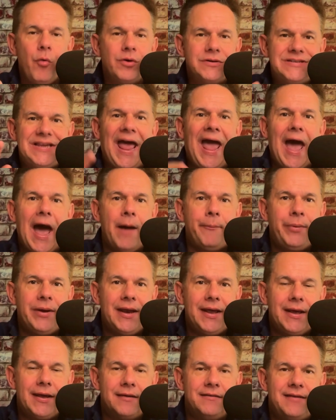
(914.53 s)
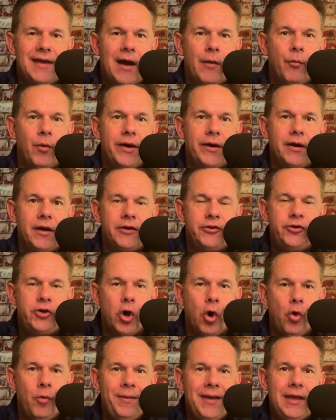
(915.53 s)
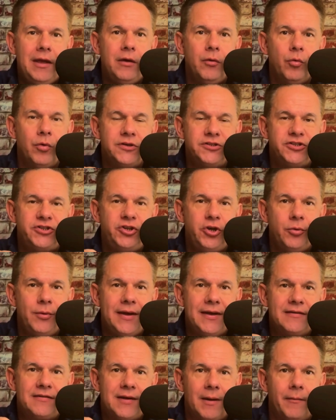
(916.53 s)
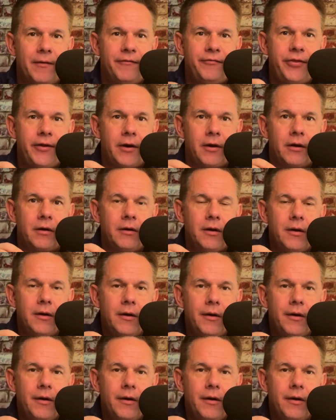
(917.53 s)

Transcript: was happening is that when Adobe was doing some of their